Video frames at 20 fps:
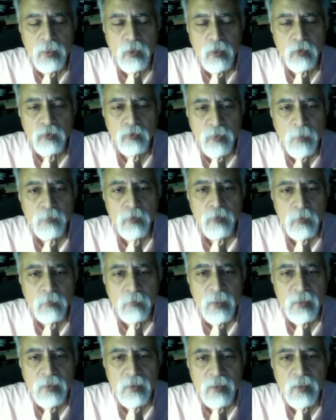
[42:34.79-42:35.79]
conceptual
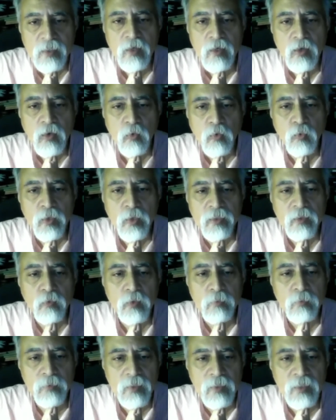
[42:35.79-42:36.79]
matter of whether
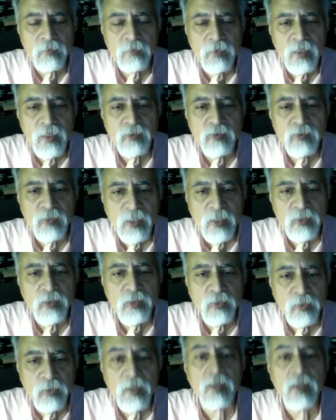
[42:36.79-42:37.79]
we believe there is such
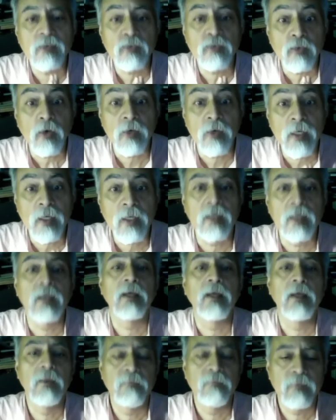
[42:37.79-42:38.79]
a thing historically
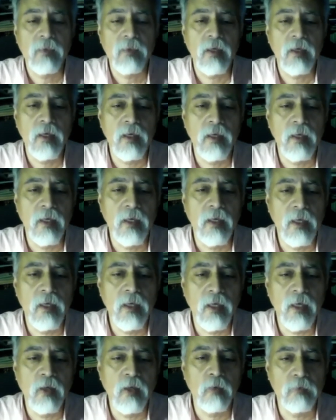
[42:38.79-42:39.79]

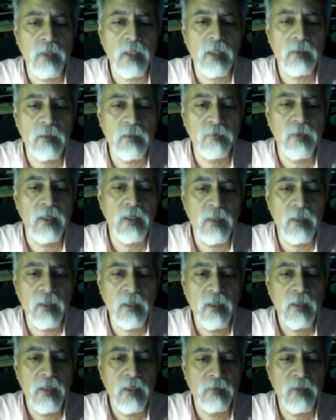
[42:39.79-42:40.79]
and objectively,
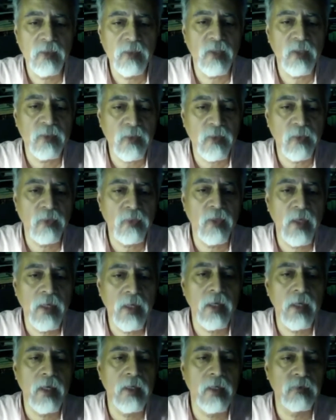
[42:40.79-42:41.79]
there's such a
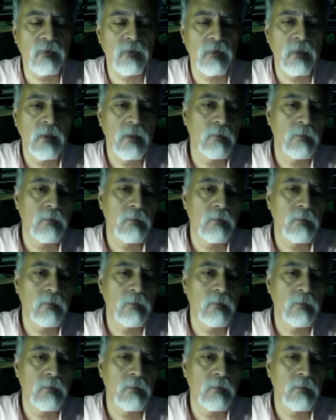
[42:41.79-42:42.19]
thing as